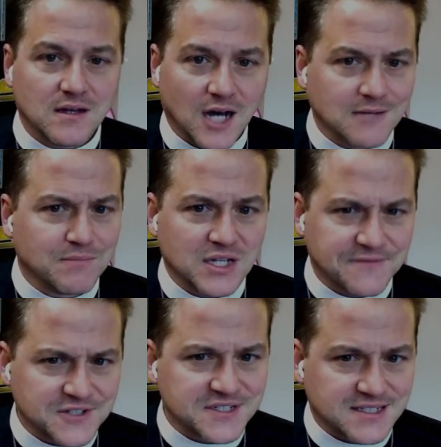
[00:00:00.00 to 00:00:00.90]

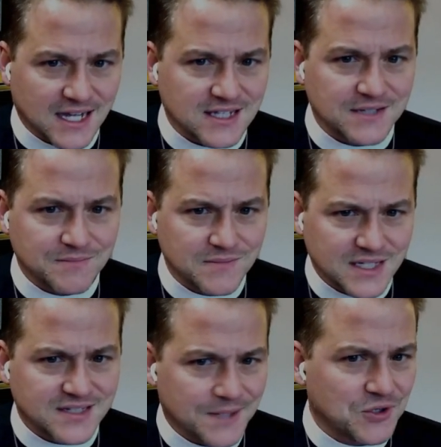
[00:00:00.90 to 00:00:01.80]
unbelievers to tell him
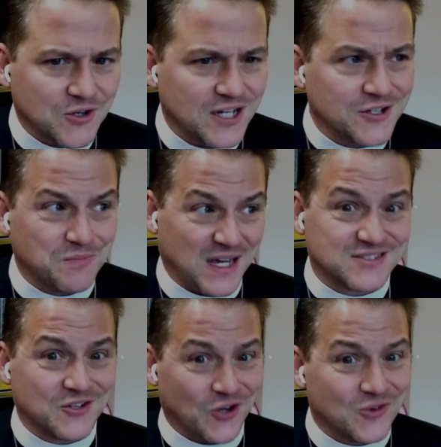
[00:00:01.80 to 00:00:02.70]
he's a hypocrite. Your
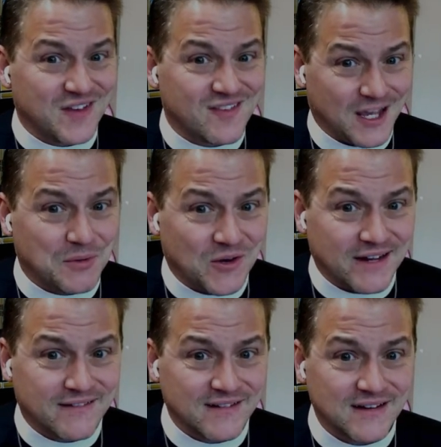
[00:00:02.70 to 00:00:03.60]
pastor knows he's a
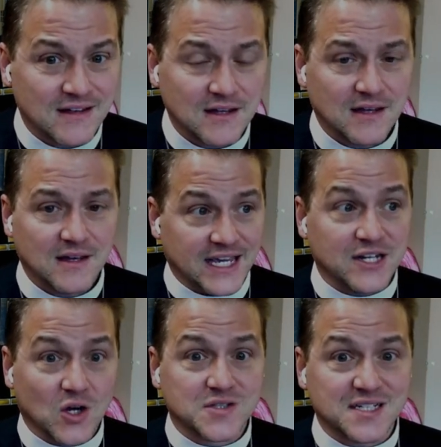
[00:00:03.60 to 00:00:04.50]
hypocrite. He
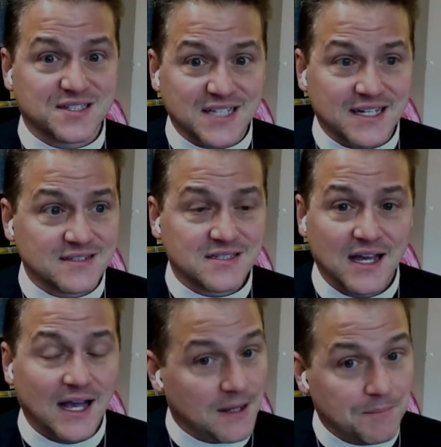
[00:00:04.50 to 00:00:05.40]
knows his sins,
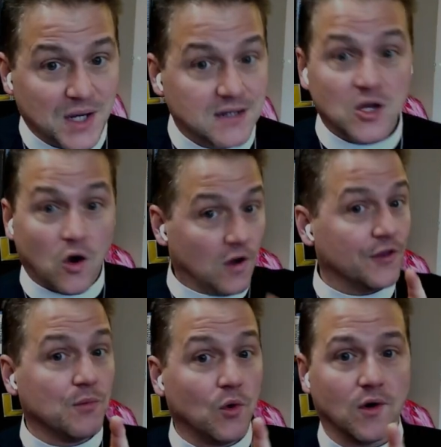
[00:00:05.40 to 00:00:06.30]
but all
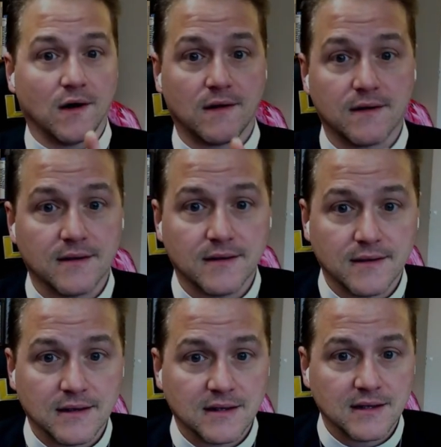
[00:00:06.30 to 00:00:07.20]
the more,
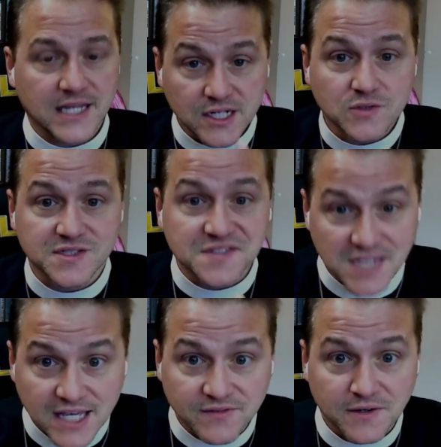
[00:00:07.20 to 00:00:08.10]
he knows his
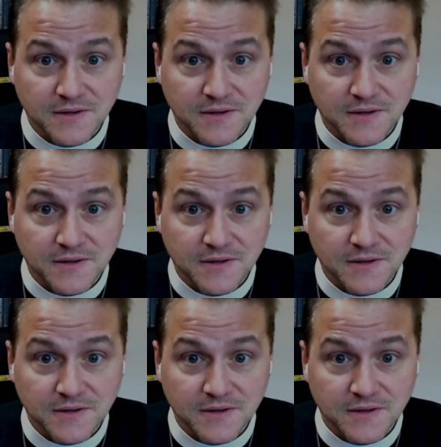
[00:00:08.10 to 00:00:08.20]
Savior.